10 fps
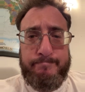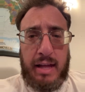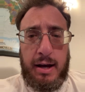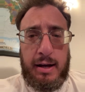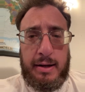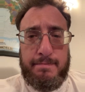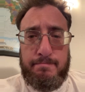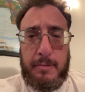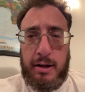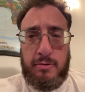
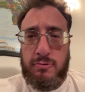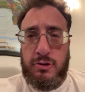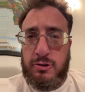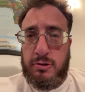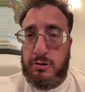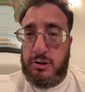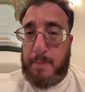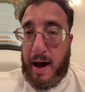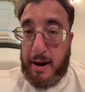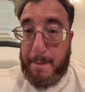
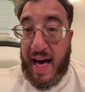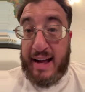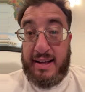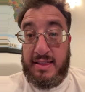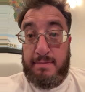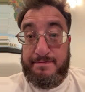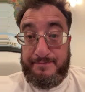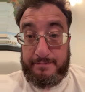spouted back at them.